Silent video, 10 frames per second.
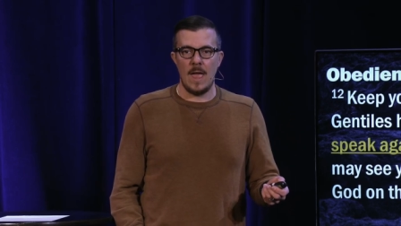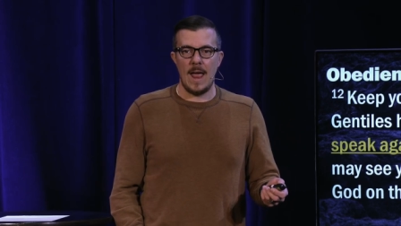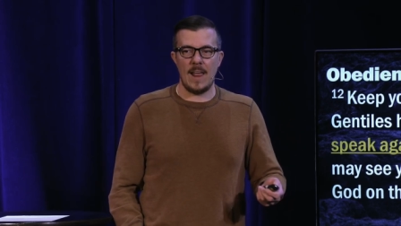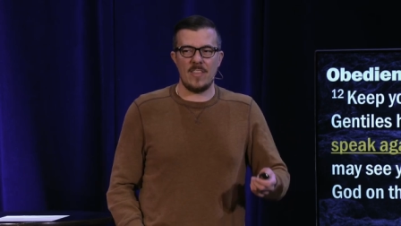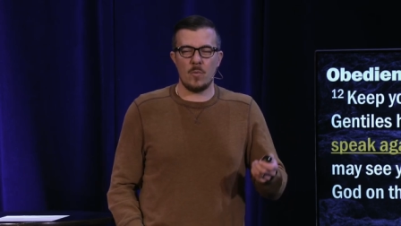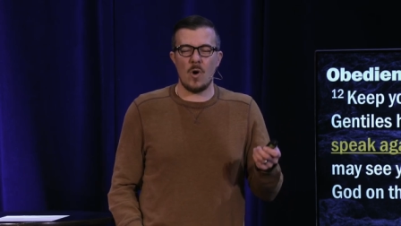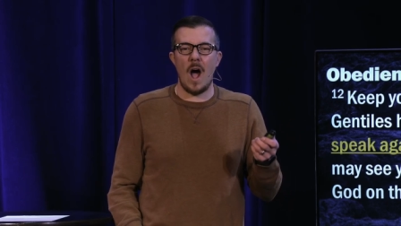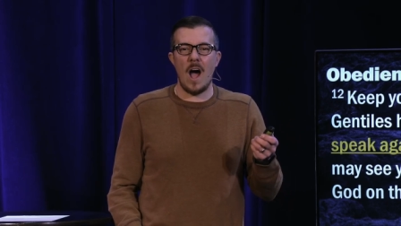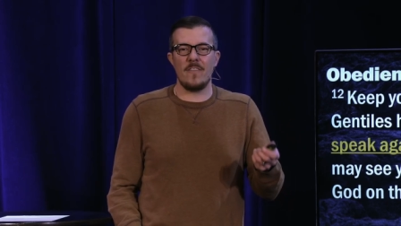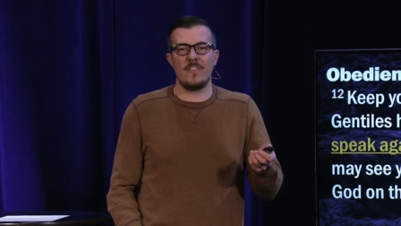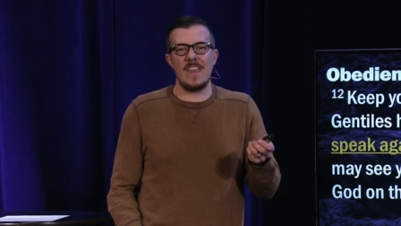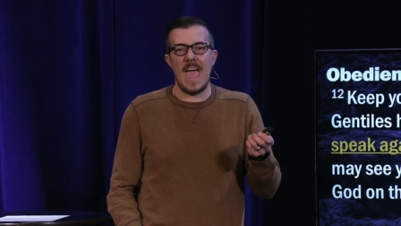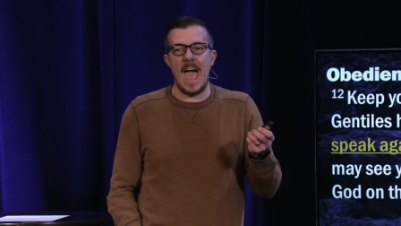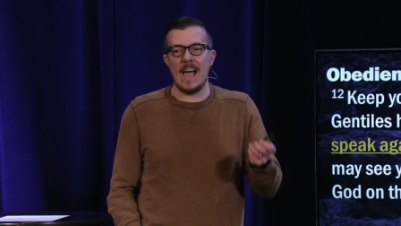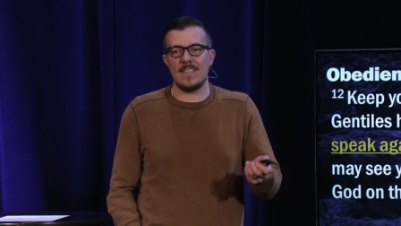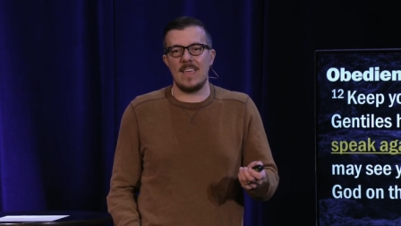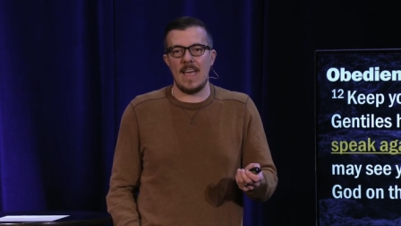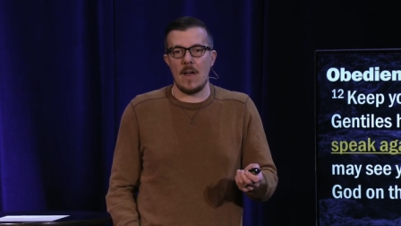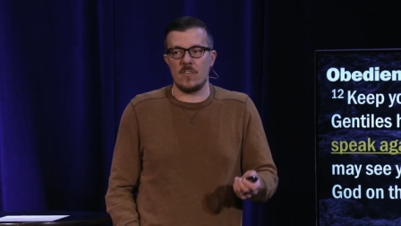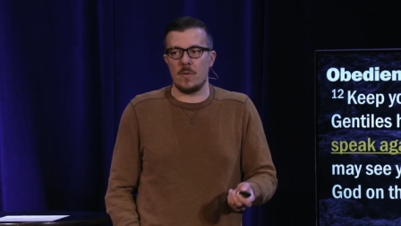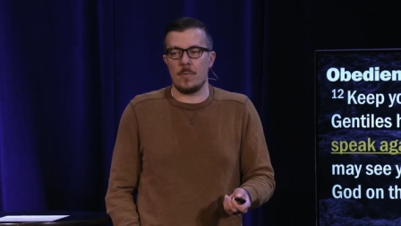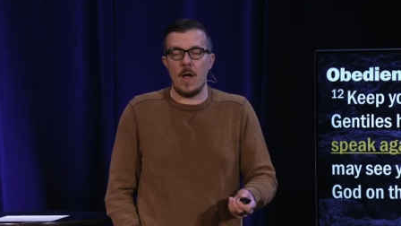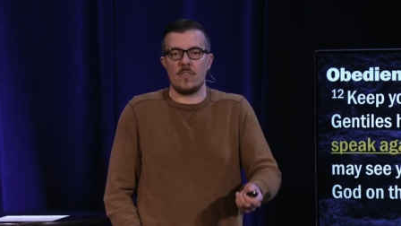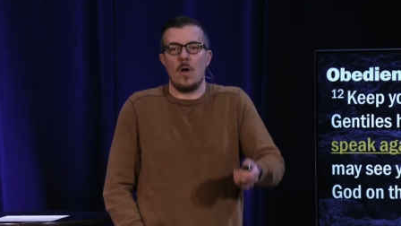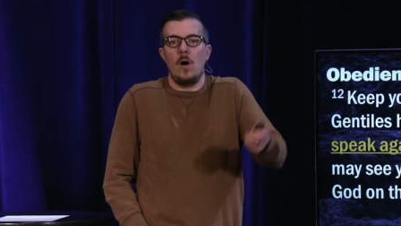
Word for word: and I think we're often acting out of surprise.